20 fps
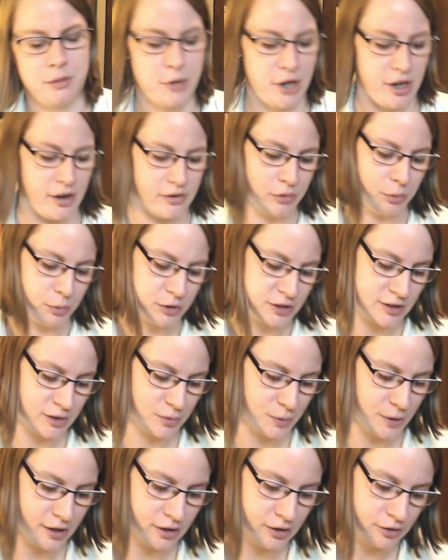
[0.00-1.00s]
but every once in a
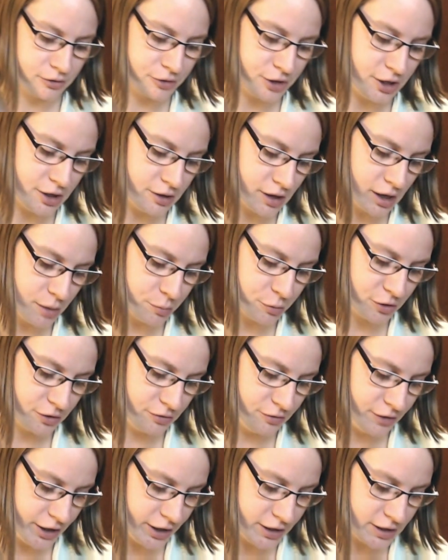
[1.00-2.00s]
while I'll read a couple of
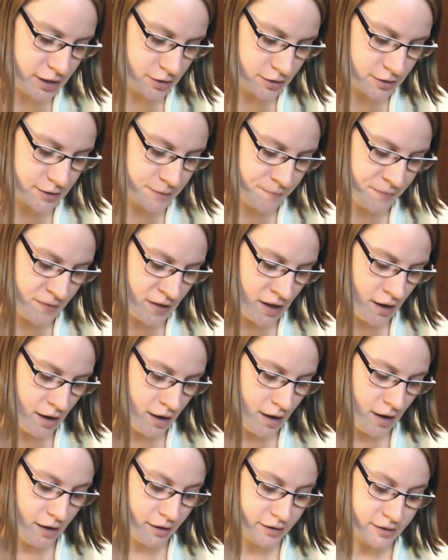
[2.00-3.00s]
fairy tales.
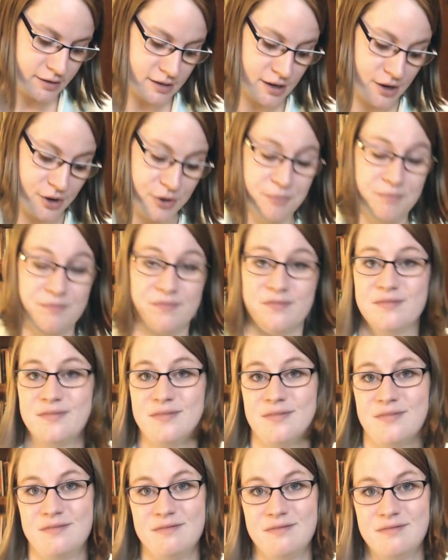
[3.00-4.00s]
So
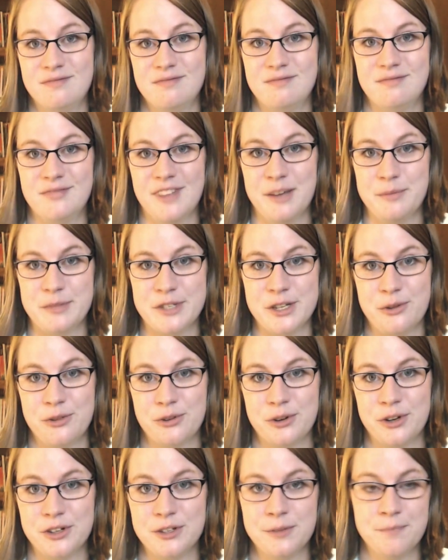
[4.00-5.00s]
I'm so
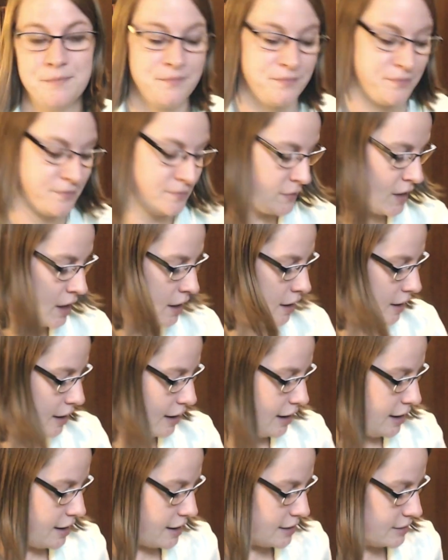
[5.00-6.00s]
thrilled.
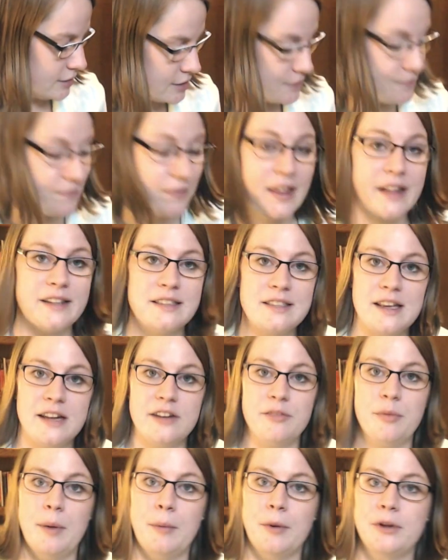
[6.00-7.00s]
And that's the end
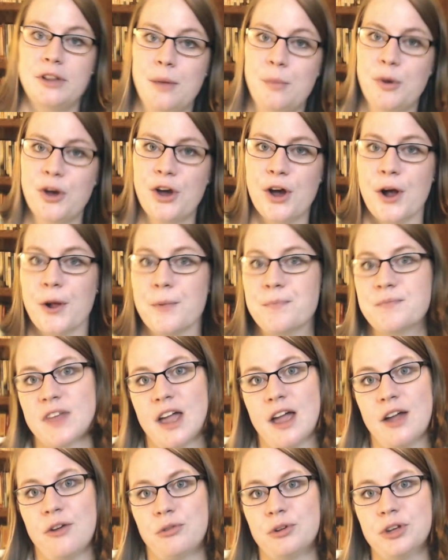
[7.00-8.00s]
of my birthday book haul.
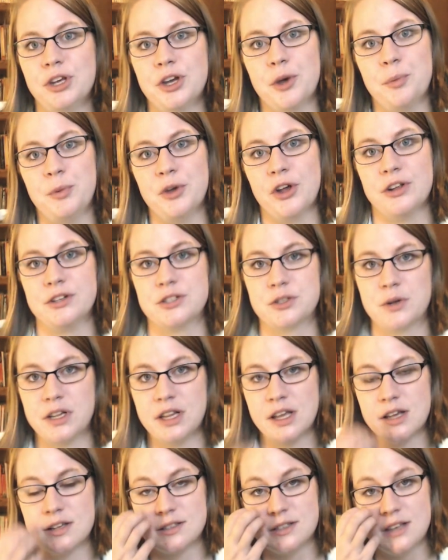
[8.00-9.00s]
I really hope y'all enjoyed
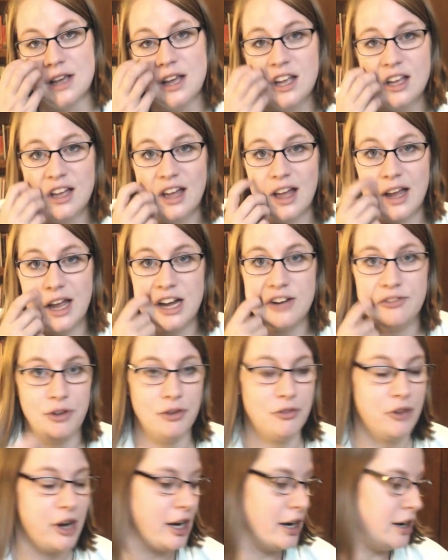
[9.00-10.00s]
this. Again, if
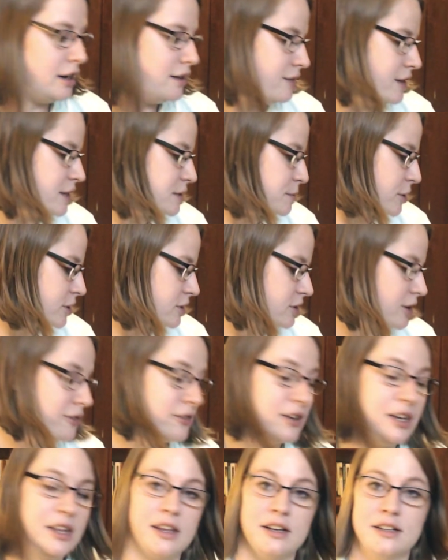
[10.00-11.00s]
you've read any of these books or have
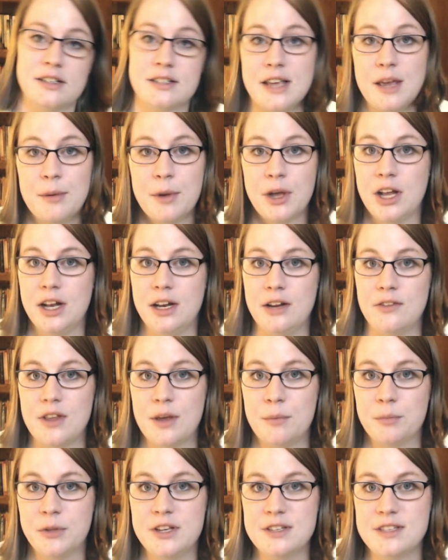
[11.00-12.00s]
anything to say about any of
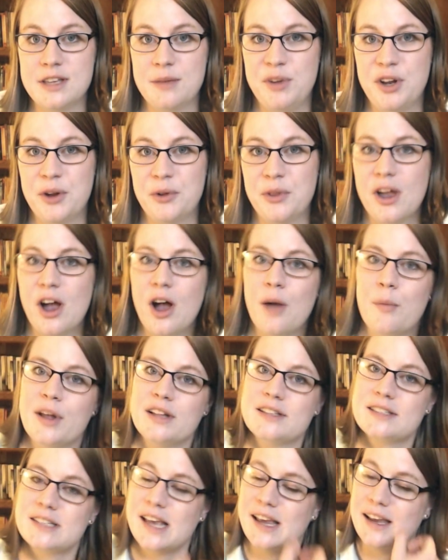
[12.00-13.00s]
them, please let me know in the
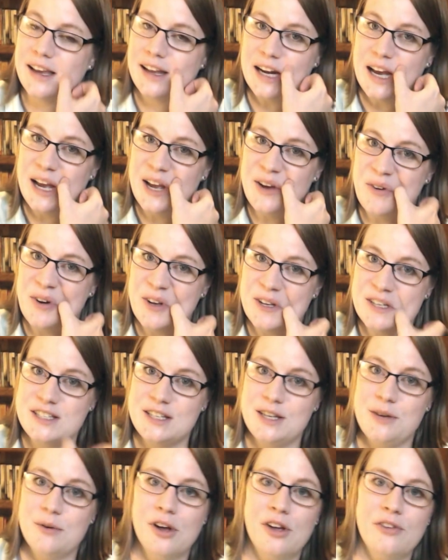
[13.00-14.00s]
comments, and I will
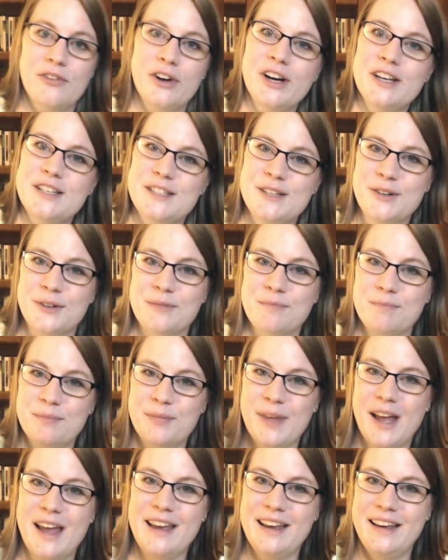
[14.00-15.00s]
see you all very soon.
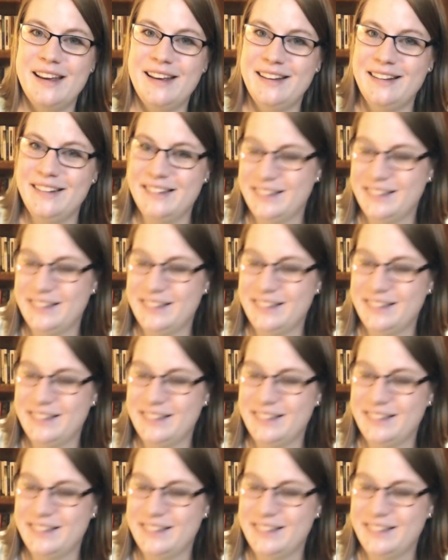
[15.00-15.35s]
Bye!